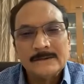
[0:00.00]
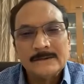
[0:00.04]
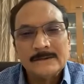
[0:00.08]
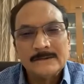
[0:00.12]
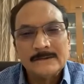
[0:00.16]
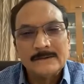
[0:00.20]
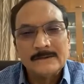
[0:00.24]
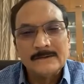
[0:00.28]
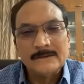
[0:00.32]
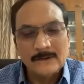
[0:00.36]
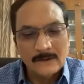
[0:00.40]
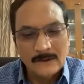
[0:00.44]

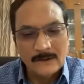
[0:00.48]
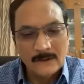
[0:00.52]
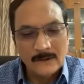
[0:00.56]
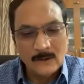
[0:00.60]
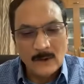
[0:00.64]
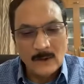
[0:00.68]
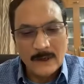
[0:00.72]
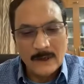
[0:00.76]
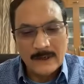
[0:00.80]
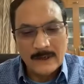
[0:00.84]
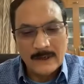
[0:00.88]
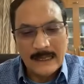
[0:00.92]
So right.
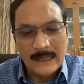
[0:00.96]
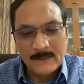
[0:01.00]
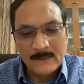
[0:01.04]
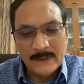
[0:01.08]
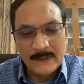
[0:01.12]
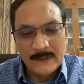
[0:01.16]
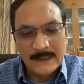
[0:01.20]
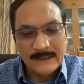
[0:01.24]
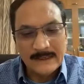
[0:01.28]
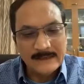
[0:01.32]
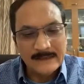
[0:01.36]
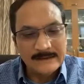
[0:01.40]
What will
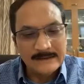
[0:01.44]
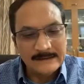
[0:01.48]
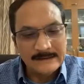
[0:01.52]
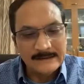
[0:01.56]
happen?